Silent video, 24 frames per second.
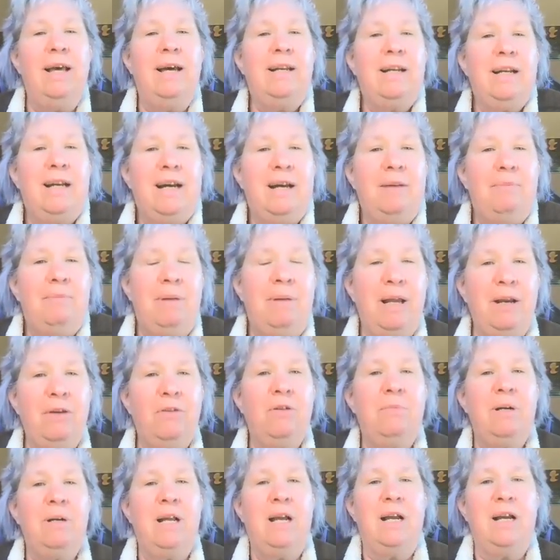out on
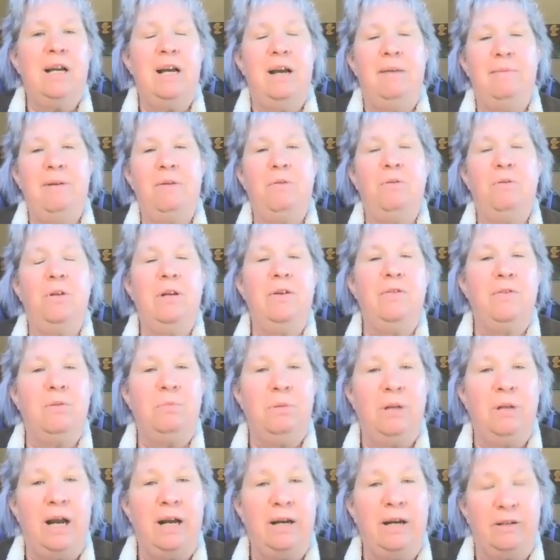petgroomer.com. They were looking for
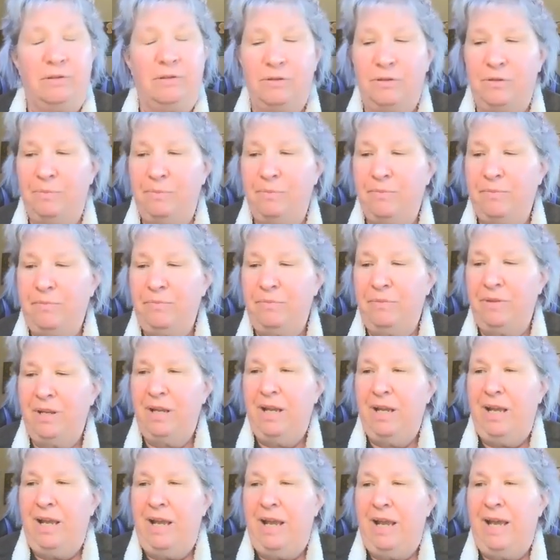bloggers.
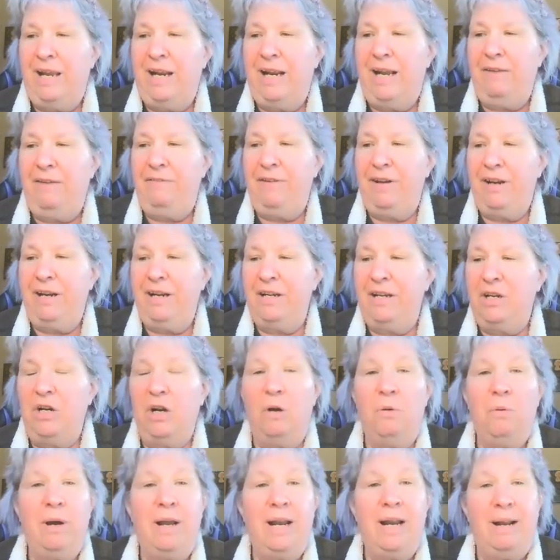And I figured, you
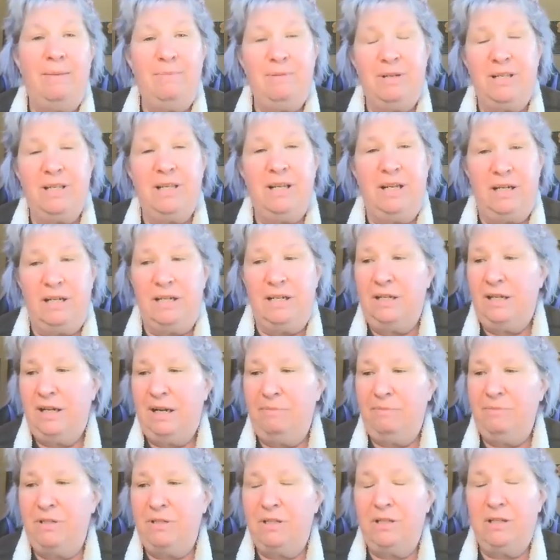know what, I'm just gonna
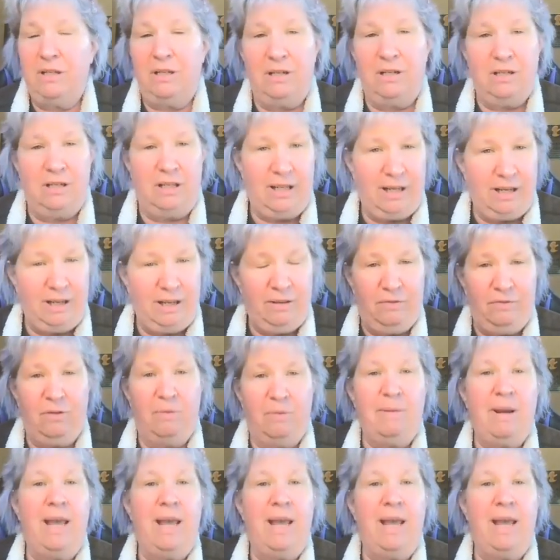throw